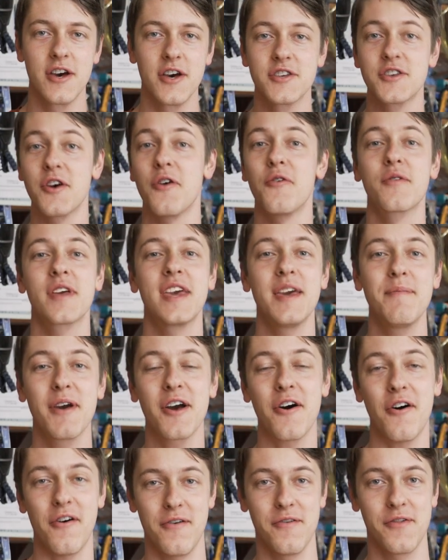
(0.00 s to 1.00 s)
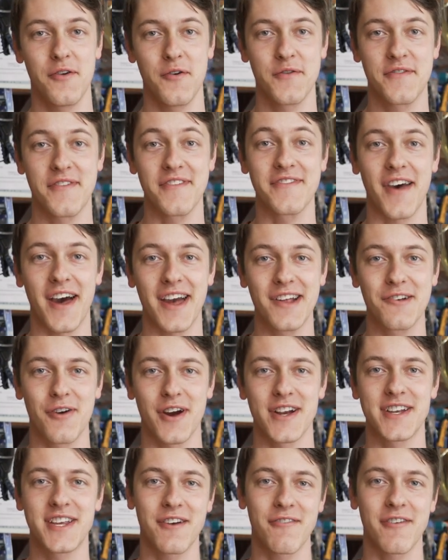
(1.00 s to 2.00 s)
So keeping all those design
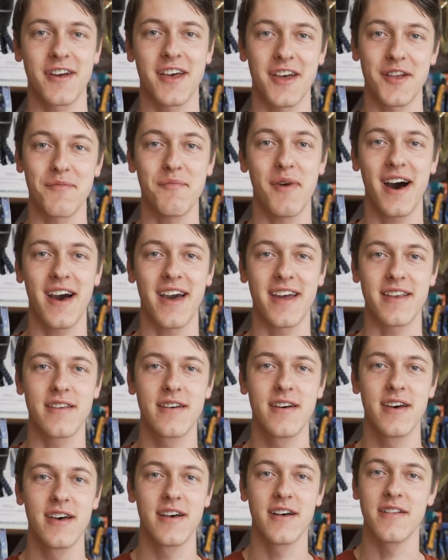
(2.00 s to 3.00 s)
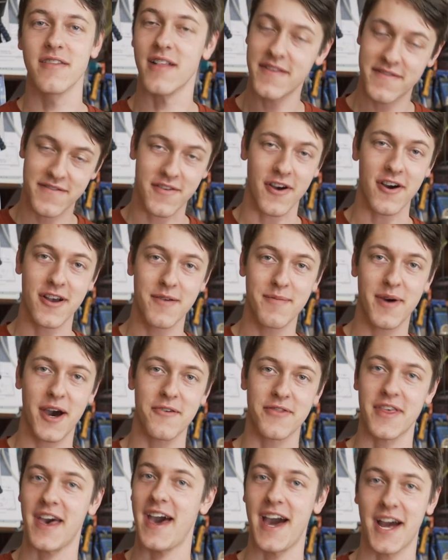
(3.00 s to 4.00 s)
criteria in mind, let's talk
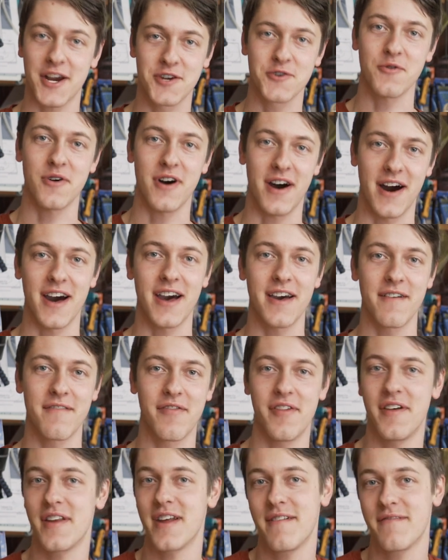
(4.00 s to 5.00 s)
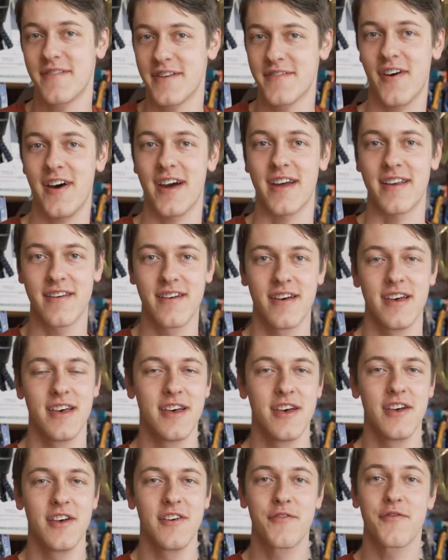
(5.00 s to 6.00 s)
about the actual hive that I've designed.
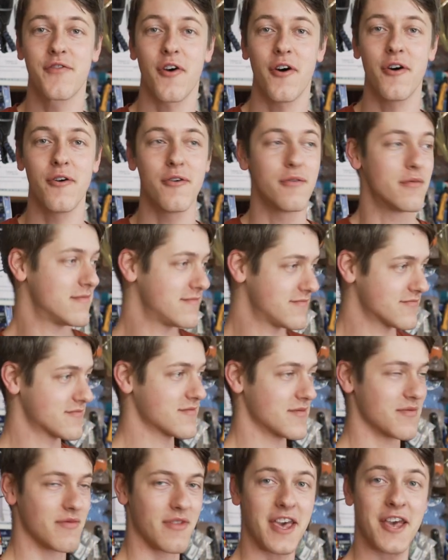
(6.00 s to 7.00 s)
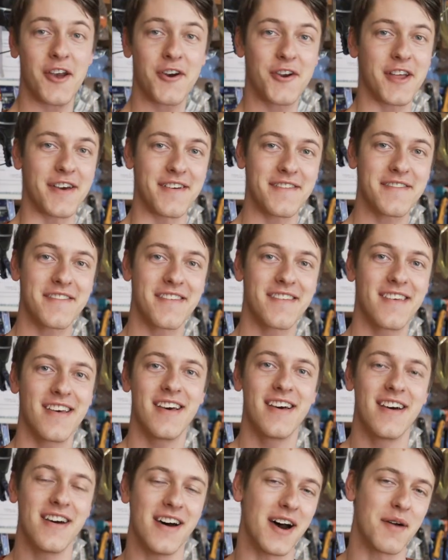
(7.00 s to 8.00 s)
So here it is.
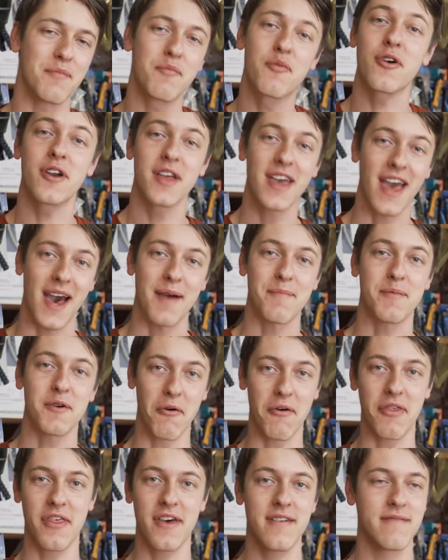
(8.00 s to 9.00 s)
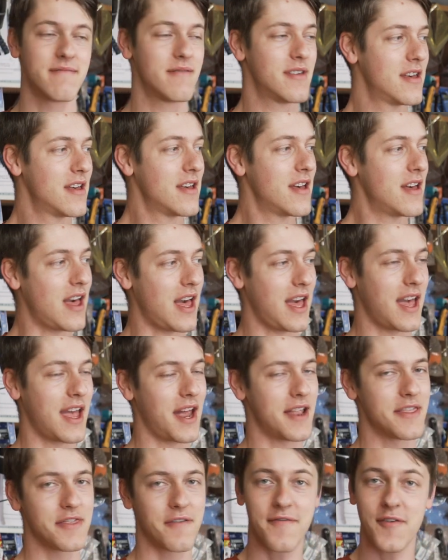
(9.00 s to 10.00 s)
I'm pretty happy with it.
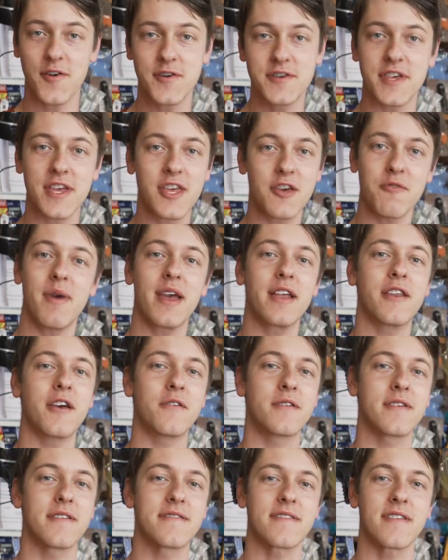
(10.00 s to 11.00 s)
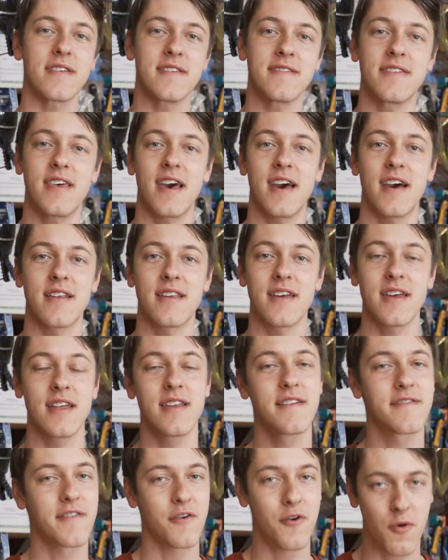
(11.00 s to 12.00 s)
And the first thing you may notice is that
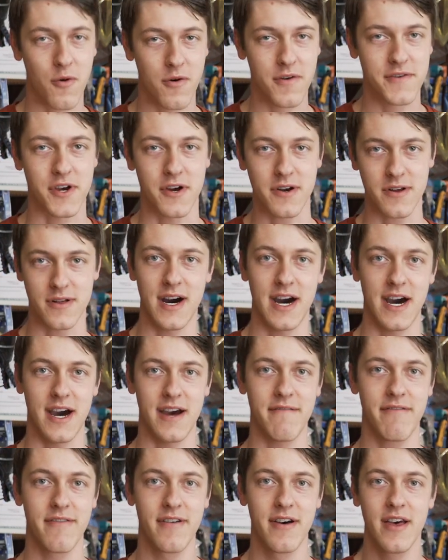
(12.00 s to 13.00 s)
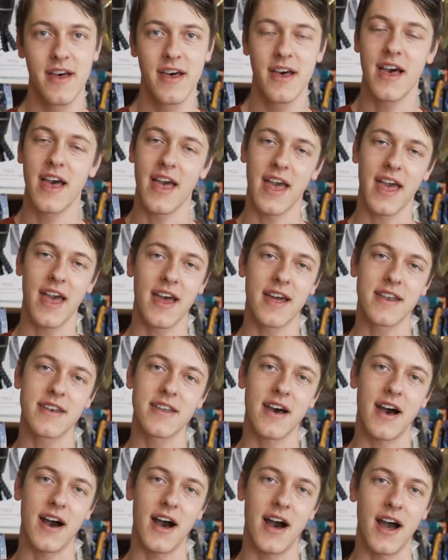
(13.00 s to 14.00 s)
it is a horizontal hive.
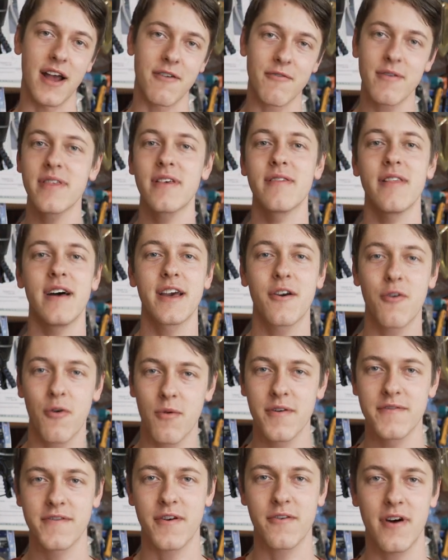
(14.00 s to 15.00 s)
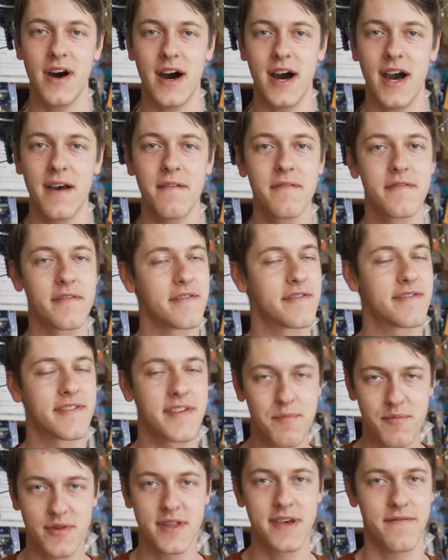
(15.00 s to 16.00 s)
And I really like horizontal hives
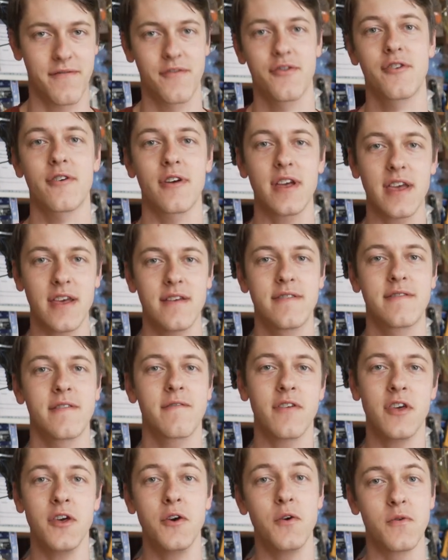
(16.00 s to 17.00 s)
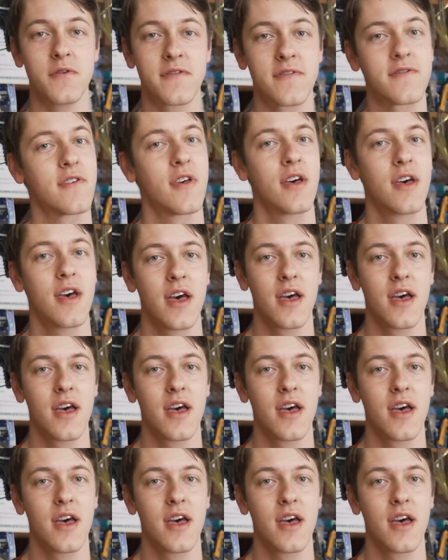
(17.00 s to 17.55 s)
simply for their ease of use.